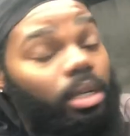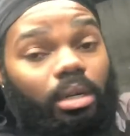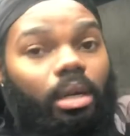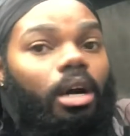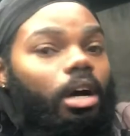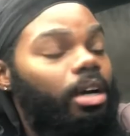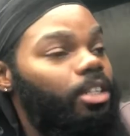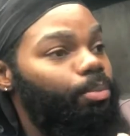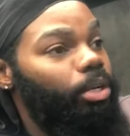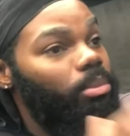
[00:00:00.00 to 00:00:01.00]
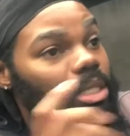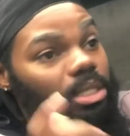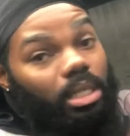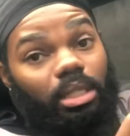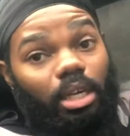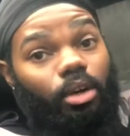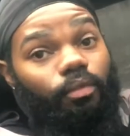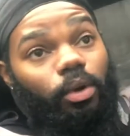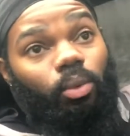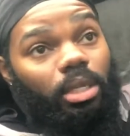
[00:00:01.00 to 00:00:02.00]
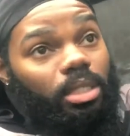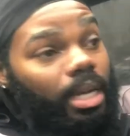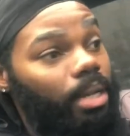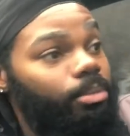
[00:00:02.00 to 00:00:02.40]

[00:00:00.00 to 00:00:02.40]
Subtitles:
your car is pretty much good to go for the winter time.